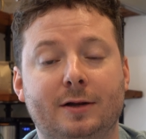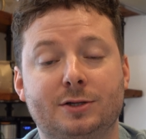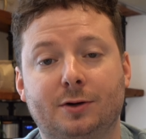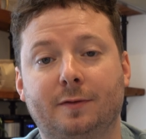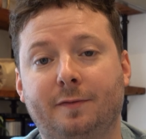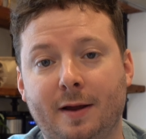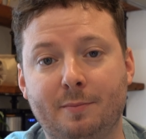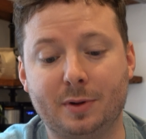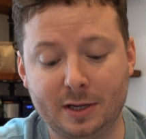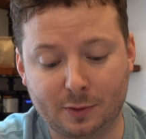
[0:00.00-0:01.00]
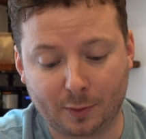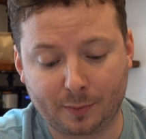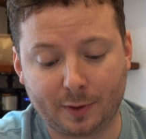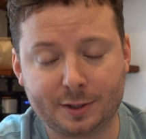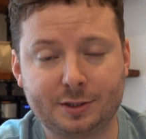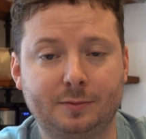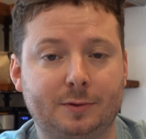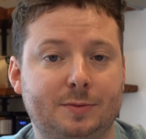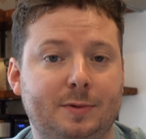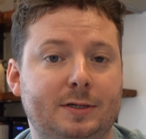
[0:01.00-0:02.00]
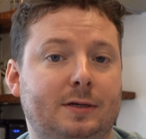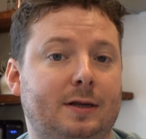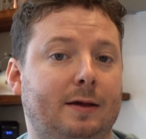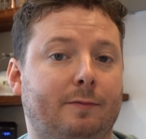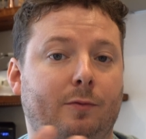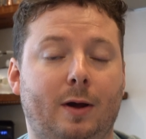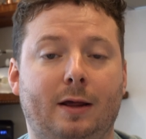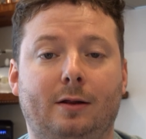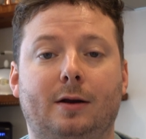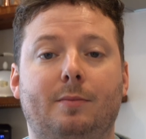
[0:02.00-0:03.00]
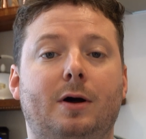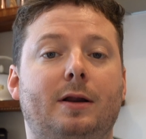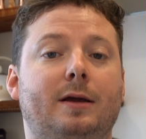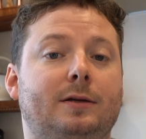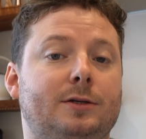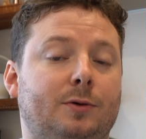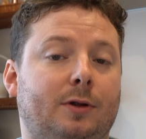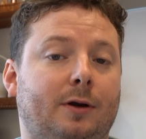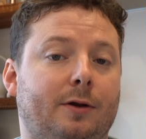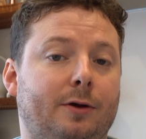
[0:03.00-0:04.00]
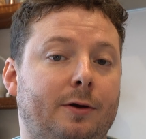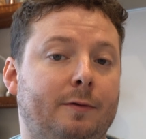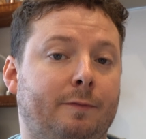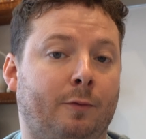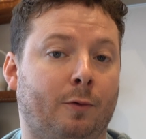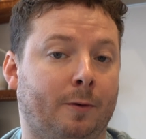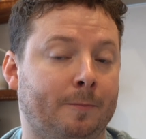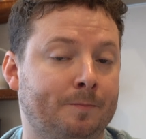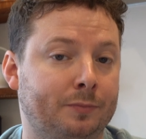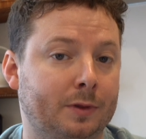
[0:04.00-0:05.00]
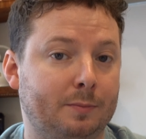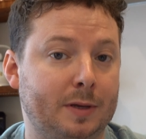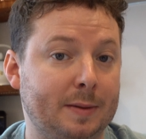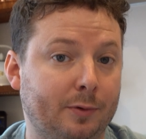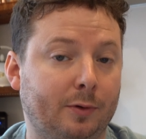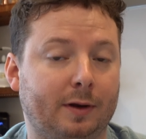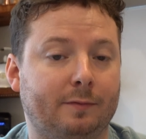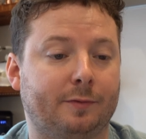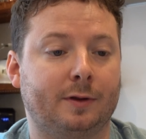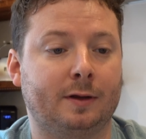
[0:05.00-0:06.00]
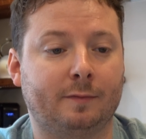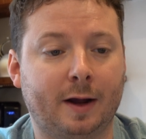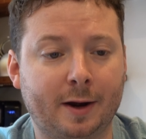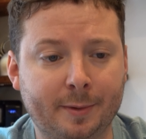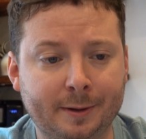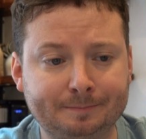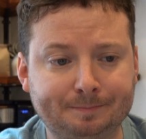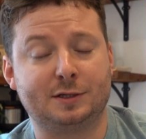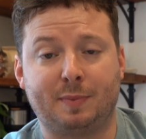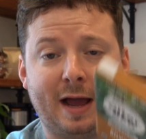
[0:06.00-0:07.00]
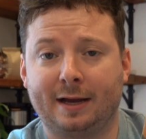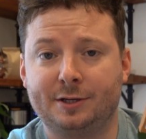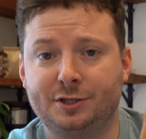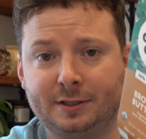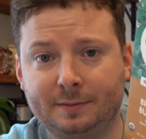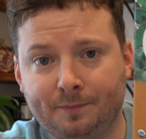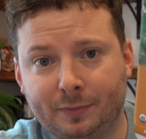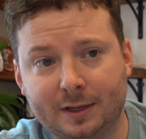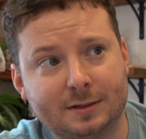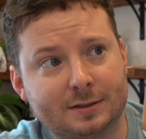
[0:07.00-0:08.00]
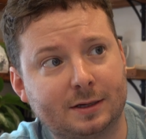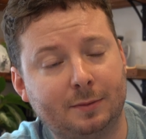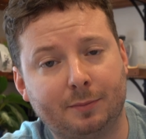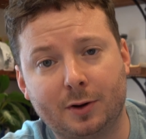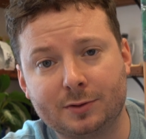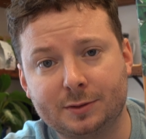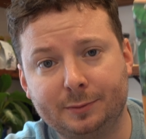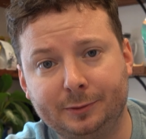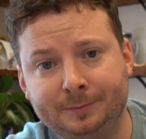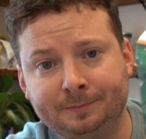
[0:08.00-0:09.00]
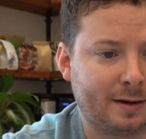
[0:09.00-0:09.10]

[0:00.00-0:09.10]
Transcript: a certified B Corporation, which means that they give away a lot of money and they do a lot of good for people and for the environment. This packaging is compostable.